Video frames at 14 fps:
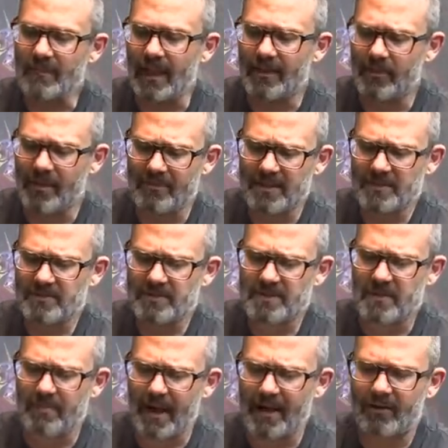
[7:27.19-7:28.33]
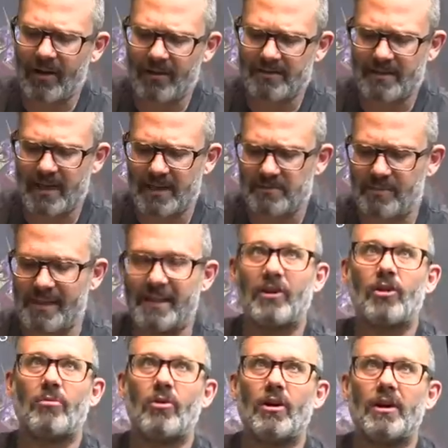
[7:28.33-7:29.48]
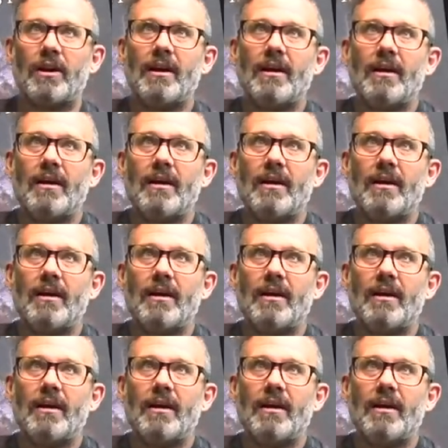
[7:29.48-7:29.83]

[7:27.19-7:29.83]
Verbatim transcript: And then we have this, which is a background slash beginner book